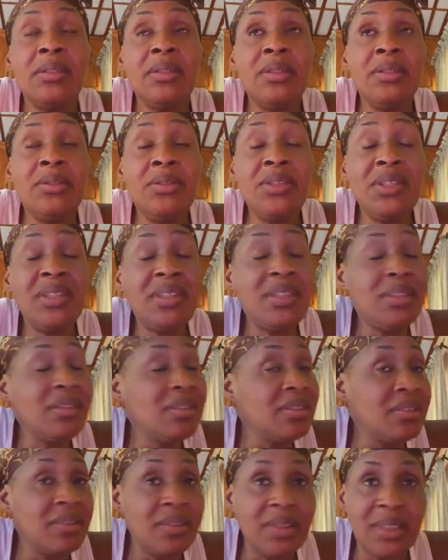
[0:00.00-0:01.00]
You
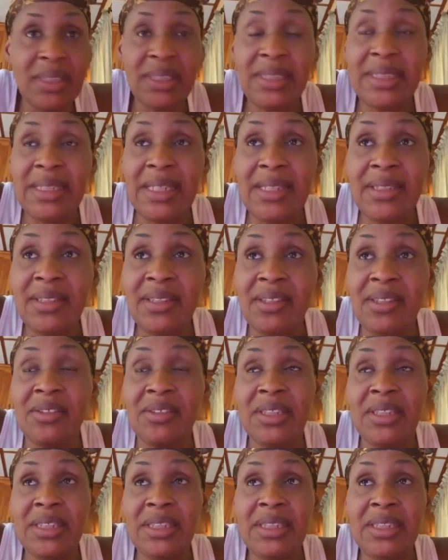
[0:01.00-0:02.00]
still don't understand
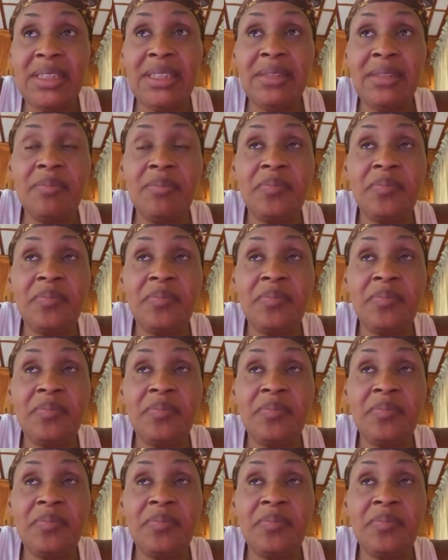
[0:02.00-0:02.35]
surrogacy